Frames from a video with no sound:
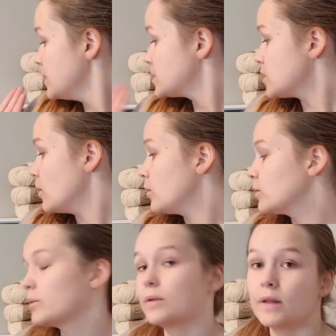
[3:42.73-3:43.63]

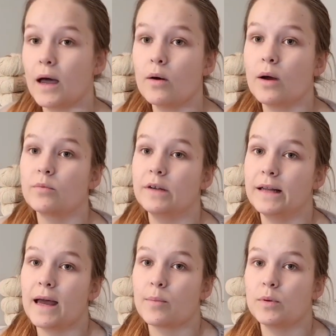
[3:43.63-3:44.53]
So now I'm
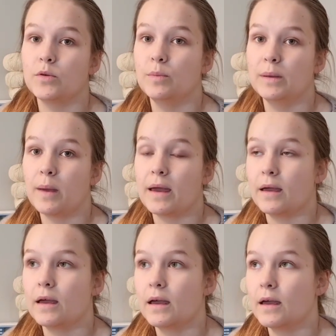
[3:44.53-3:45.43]
really happy to be
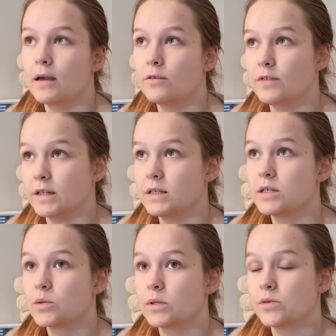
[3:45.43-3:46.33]

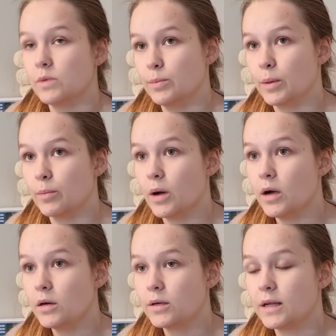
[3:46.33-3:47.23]
finished with the ribbing
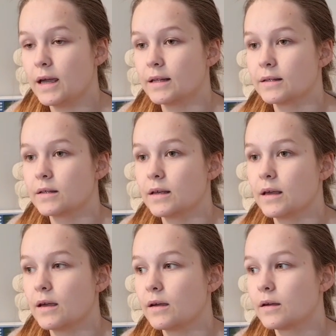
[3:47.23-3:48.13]
part
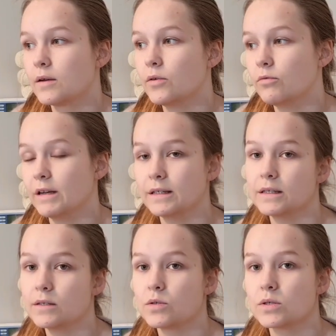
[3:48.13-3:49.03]
and
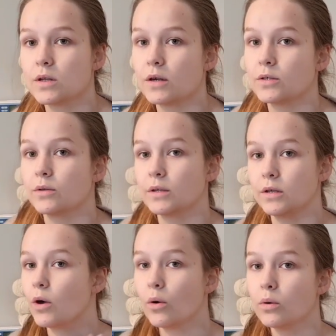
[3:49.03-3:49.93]
ready to start on
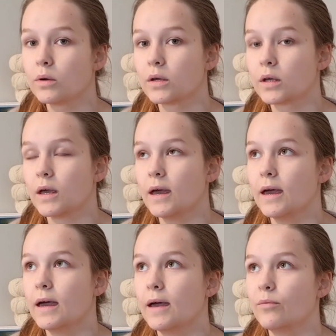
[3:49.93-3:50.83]
the yoke
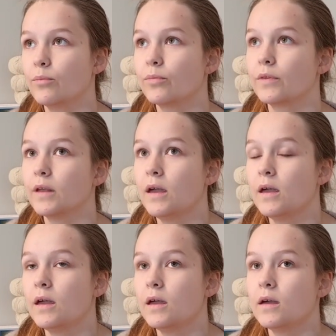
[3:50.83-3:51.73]
and
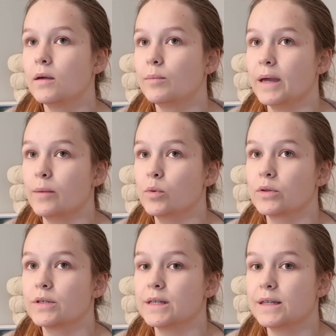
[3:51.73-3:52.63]
be
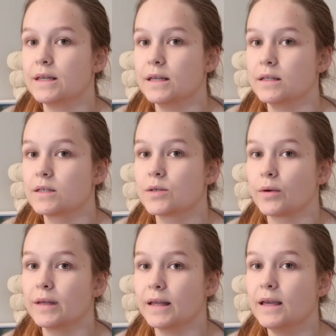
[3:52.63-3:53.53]
able to knit in
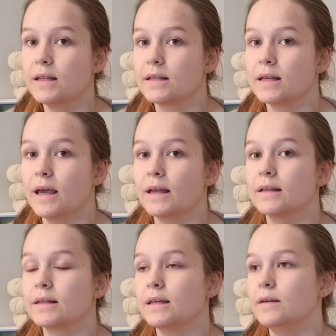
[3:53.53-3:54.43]
stockinette
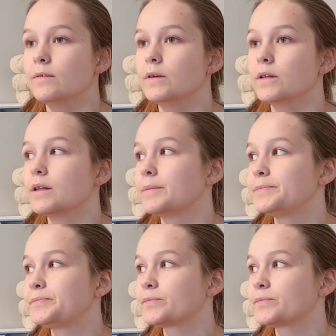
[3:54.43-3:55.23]
and even